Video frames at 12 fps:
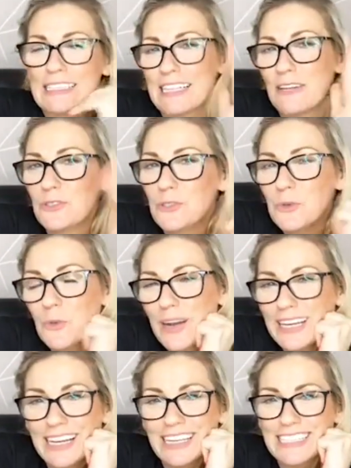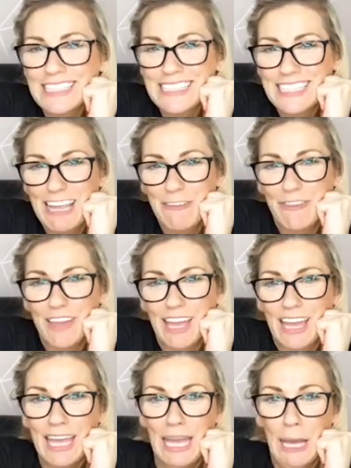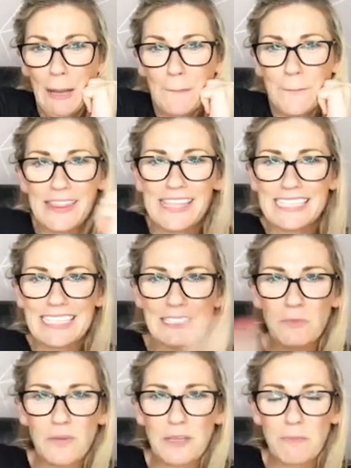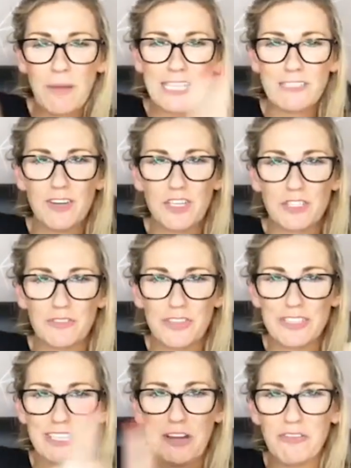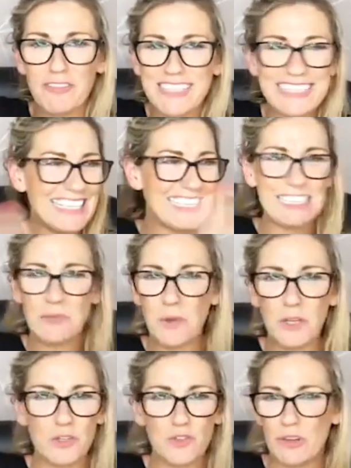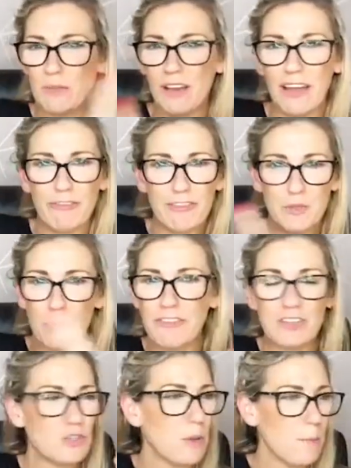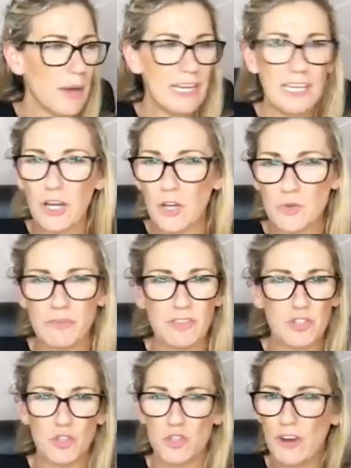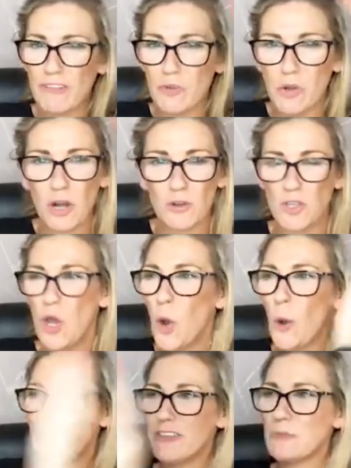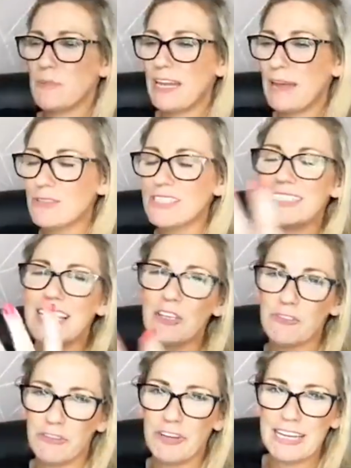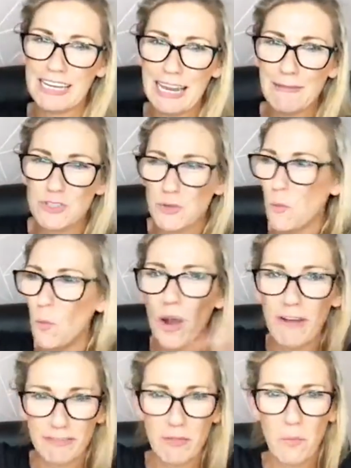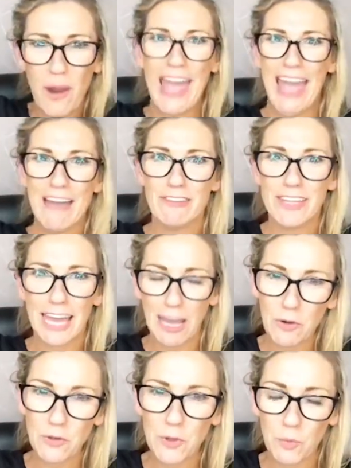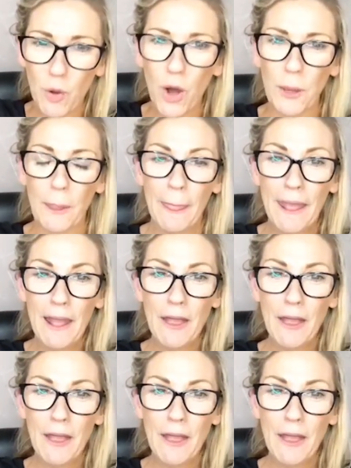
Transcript: It's like, it's all quite nice and safe here. But this isn't where the best version of yourself is. This isn't where your dream life is, whether it's your money goals, whether it's your travel goals, whether it's being able to take your freaking laptop and work from wherever the hell you want.